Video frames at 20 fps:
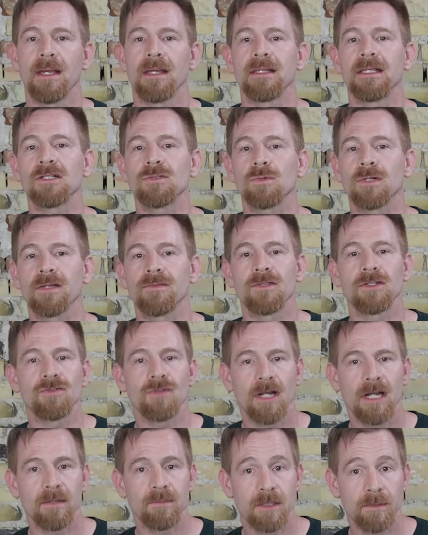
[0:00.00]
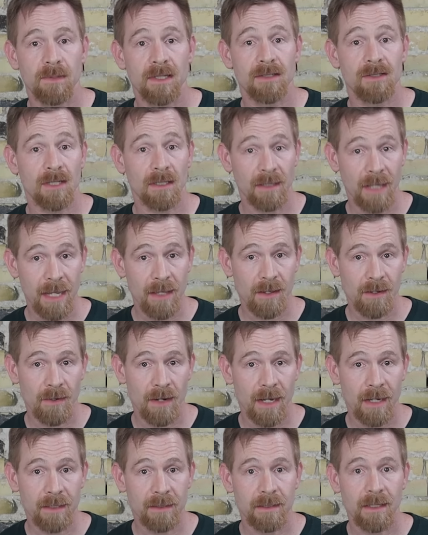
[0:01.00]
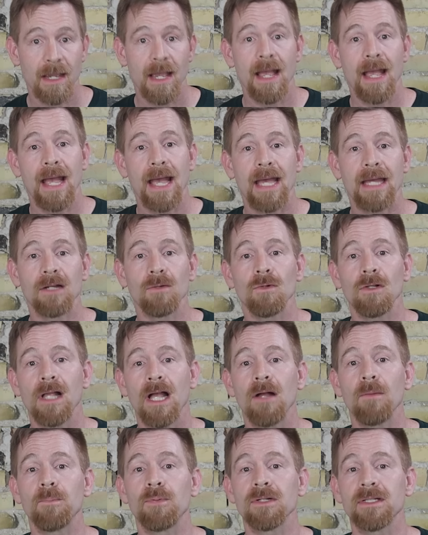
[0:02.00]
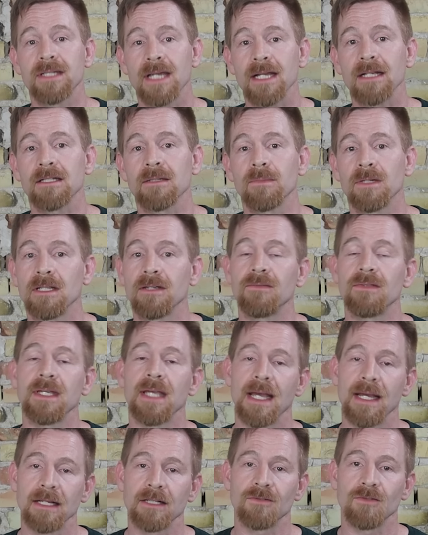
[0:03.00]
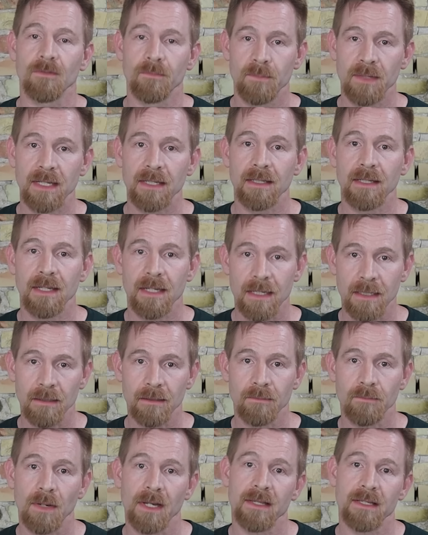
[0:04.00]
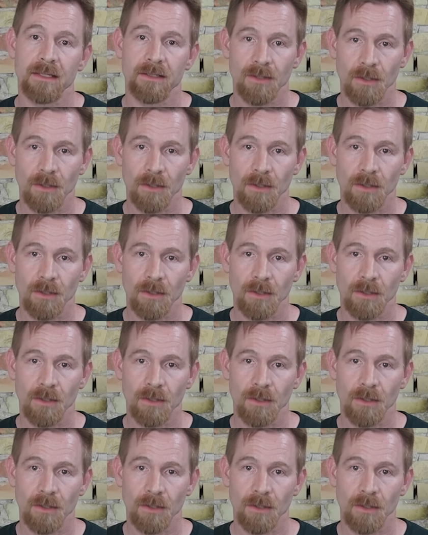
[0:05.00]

This will give the triops a place to lay their eggs, and it will help protect many of the eggs from being eaten by the